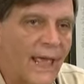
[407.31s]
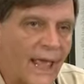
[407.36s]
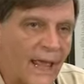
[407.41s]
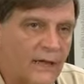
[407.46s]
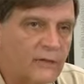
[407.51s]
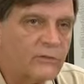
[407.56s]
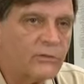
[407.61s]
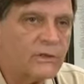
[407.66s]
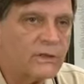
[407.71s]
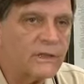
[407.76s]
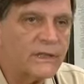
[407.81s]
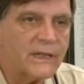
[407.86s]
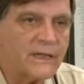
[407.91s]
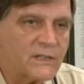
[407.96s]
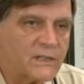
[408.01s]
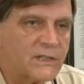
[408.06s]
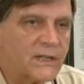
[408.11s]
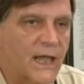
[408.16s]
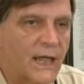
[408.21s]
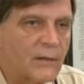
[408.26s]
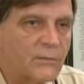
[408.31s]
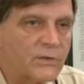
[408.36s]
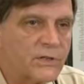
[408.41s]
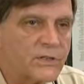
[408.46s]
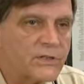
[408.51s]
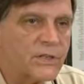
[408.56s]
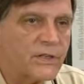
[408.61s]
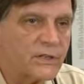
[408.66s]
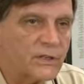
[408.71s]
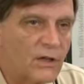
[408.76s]
accurately
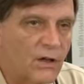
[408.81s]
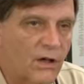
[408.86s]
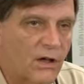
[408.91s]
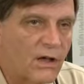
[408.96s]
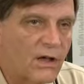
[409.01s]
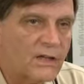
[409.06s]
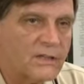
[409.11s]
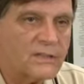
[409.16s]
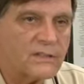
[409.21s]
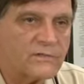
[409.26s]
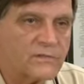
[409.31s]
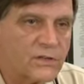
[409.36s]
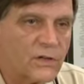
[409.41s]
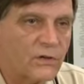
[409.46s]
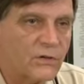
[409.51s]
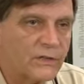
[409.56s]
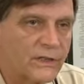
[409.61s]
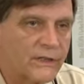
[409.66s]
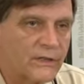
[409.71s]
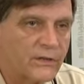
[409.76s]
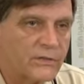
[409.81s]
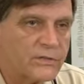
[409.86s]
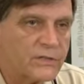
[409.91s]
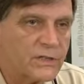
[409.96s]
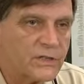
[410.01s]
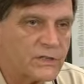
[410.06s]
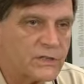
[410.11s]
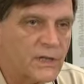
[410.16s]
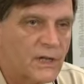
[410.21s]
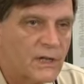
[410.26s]
establish the cause of
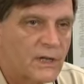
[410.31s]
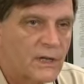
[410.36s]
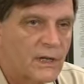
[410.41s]
scoliosis